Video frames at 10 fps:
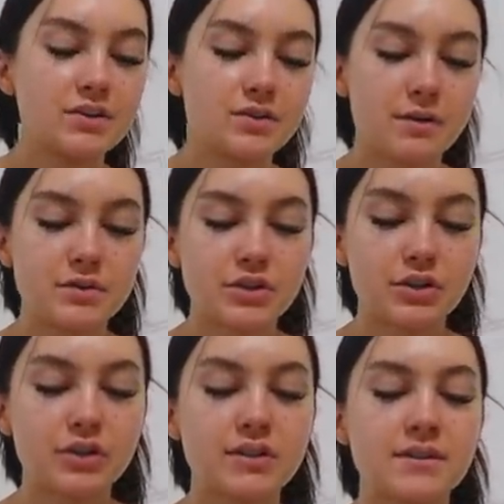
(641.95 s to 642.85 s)
So I'm just
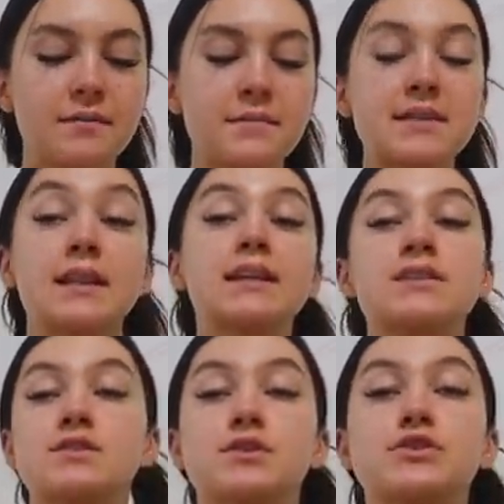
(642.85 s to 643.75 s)
gonna, sometimes I like
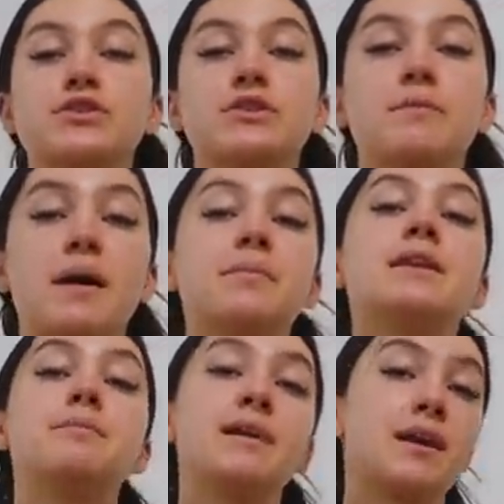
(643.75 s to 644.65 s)
to search them up and
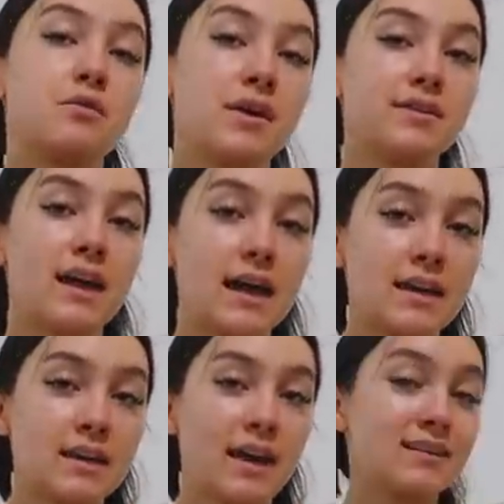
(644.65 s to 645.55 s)
then pick one that
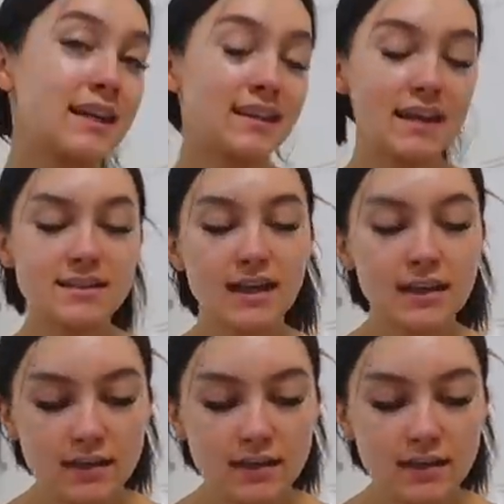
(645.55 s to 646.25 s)
I like that day.